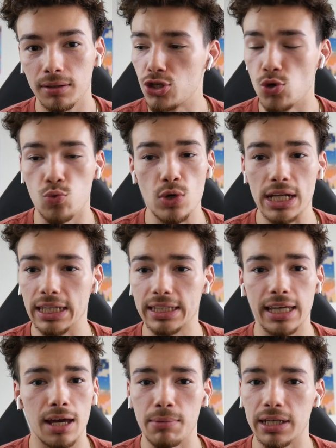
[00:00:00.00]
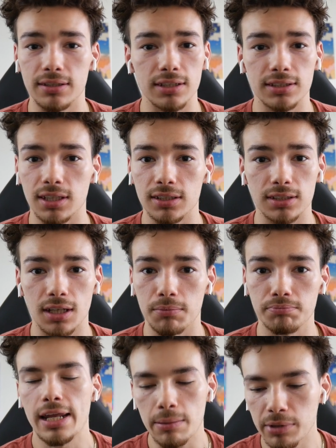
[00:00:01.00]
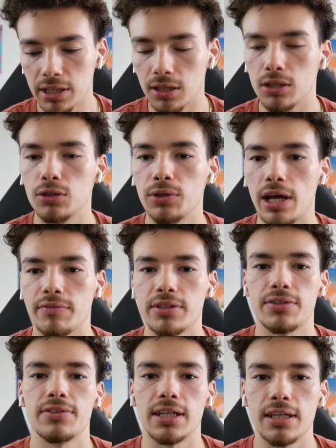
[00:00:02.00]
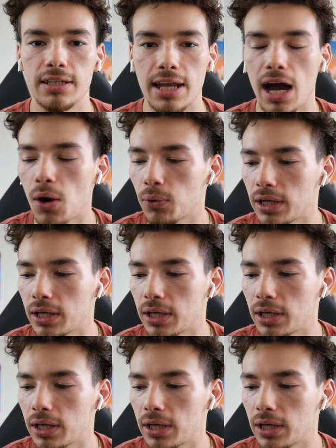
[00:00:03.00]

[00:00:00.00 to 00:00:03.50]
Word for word: You really can't make these things up. And I'm gonna conclude everything now.